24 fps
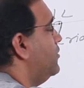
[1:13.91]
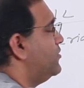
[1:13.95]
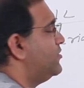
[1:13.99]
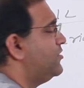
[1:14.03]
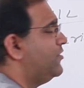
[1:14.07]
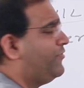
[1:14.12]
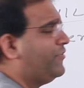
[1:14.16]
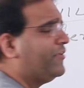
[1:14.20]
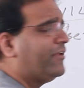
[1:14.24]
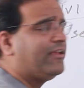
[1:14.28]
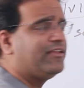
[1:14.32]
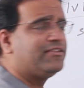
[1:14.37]

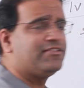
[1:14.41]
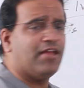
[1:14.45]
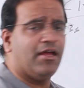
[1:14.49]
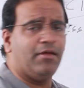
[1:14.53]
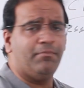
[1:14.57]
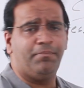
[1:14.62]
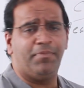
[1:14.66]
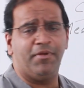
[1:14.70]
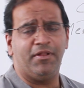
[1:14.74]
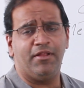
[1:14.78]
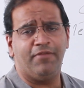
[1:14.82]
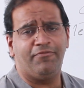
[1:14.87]
So for
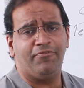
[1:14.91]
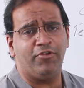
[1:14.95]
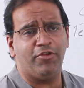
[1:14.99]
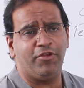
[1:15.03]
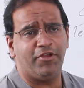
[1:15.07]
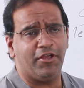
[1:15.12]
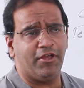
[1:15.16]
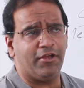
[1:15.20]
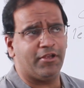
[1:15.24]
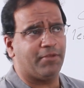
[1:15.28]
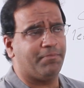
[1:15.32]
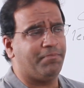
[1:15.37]
example, if you
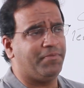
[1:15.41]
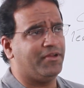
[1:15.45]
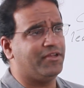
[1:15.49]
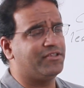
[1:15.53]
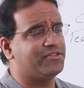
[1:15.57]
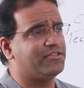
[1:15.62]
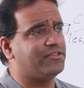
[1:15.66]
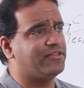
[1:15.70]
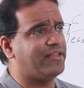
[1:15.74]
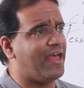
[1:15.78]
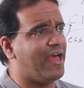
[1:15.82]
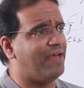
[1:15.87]
hear a
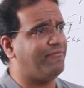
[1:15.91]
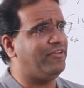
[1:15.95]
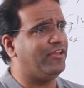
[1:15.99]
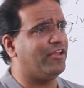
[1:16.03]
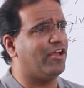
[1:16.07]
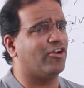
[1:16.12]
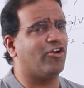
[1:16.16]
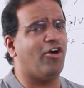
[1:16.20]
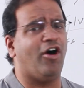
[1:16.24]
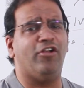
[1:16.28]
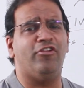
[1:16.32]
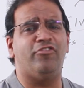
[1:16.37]
person
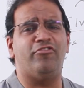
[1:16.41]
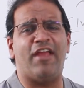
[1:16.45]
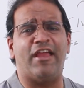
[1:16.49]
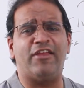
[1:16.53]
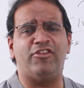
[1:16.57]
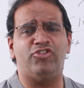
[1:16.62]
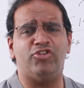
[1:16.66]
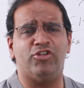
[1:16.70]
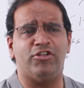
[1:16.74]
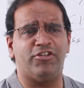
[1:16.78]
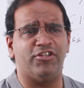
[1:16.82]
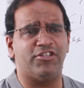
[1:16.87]
having a
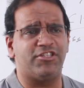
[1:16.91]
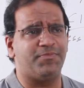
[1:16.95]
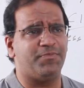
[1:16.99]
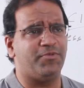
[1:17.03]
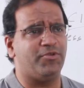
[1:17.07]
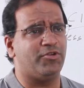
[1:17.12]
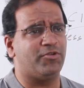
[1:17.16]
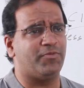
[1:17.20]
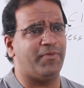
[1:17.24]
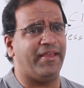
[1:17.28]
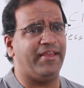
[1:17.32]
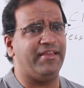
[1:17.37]
contractual
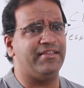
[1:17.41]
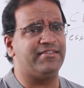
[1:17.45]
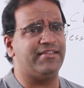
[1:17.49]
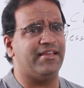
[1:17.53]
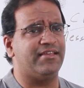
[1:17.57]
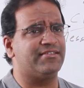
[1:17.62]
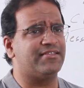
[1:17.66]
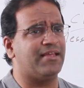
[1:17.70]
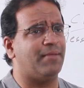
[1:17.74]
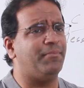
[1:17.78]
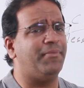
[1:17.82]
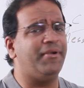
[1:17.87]
dispute where he
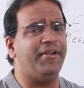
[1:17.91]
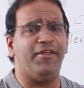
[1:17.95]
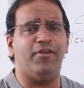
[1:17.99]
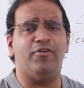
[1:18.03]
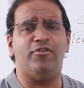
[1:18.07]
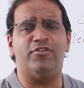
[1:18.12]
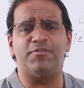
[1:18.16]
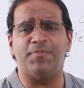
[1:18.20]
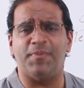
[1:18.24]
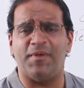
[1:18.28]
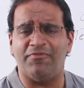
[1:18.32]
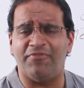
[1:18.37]
says somebody
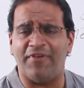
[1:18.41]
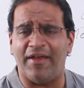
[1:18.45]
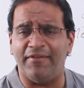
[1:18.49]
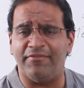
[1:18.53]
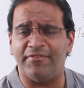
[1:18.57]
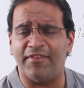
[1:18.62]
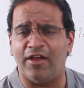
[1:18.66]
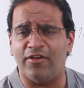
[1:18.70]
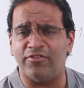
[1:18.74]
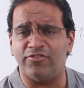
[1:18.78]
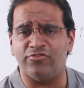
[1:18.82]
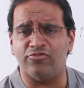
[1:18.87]
owes me
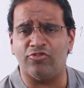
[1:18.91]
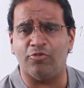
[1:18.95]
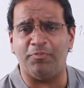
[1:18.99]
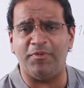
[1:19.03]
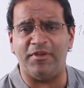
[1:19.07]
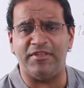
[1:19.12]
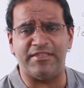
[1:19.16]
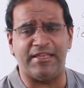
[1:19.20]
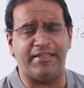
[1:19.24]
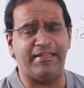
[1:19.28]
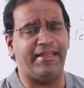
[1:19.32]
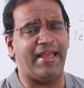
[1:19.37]
5,000
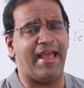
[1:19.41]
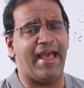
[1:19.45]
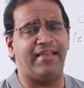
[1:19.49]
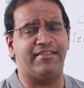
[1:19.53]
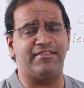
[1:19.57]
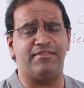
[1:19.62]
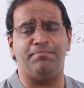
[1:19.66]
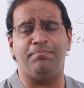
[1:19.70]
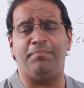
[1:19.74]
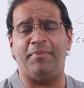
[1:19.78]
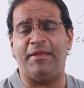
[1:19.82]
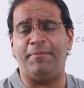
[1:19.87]
rupees and he
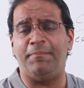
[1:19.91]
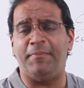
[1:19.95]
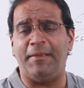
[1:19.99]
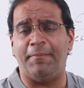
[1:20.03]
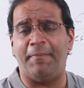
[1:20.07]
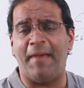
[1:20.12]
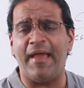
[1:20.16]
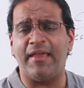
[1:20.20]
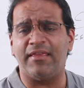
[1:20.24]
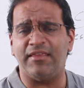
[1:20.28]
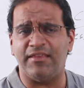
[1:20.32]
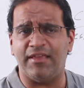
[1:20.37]
hasn't paid me
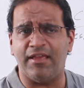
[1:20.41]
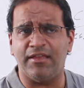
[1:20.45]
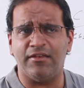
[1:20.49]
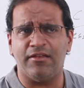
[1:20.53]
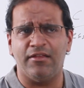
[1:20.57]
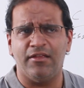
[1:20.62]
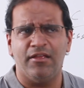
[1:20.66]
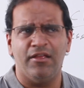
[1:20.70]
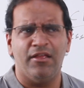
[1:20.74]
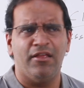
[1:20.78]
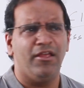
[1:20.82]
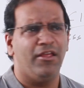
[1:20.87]
back yet,
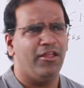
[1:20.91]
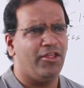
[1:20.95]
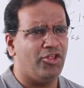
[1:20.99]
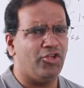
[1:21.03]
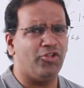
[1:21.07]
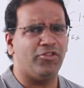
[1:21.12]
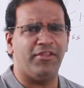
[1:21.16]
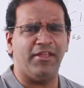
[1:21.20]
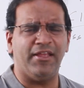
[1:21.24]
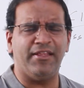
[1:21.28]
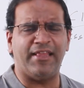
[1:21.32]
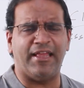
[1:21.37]

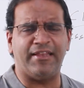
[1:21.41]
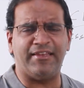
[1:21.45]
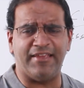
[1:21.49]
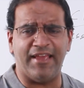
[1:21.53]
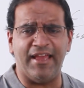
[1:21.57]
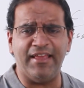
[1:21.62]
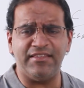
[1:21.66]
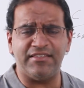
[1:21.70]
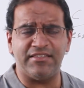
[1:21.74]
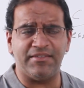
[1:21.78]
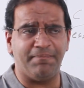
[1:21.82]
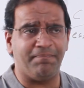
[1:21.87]
you think that
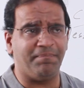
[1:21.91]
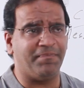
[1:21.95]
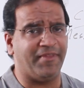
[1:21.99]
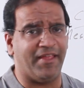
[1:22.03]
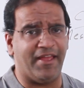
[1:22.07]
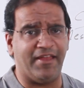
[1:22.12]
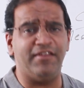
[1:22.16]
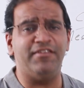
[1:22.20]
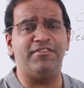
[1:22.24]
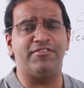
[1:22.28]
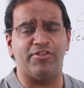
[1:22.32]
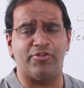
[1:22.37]
yes,
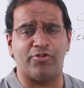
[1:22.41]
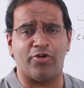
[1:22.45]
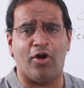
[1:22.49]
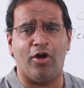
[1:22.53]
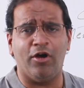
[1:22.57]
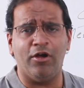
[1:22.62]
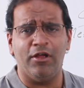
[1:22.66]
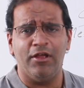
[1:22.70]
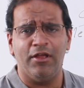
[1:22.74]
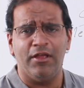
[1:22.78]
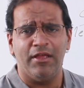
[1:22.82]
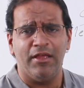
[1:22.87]
there is a
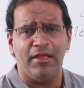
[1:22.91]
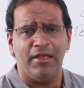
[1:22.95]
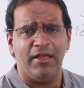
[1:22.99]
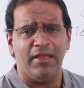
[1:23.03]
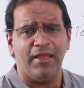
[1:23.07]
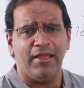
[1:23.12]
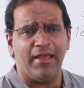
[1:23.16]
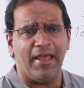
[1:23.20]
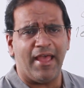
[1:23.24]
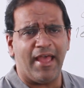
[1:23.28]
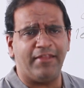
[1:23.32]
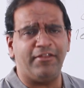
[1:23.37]
wrong
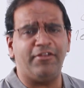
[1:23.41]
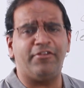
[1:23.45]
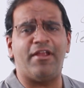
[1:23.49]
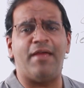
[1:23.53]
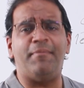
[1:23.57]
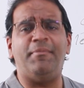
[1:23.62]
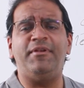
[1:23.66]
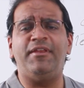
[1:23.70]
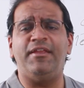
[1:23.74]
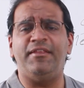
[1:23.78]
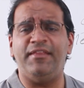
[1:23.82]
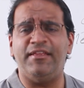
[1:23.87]
and a
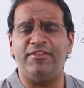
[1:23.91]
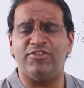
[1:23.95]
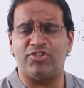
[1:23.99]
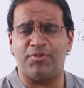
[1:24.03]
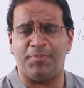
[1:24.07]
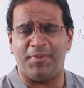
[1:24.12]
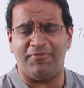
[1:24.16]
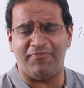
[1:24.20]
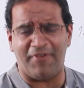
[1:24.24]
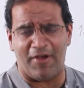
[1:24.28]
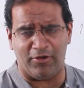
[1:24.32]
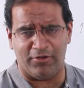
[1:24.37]
remedy needs
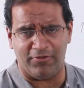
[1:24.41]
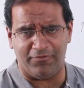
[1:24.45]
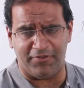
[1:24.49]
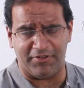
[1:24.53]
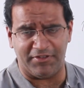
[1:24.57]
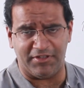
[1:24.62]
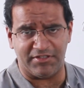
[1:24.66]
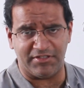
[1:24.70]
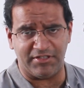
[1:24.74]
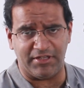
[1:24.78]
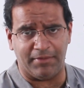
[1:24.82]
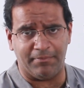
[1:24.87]
to be found
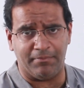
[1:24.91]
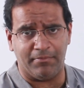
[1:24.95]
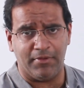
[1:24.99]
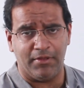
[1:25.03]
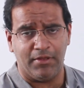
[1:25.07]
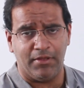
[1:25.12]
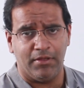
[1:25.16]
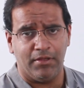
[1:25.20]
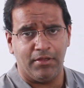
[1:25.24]
for the same.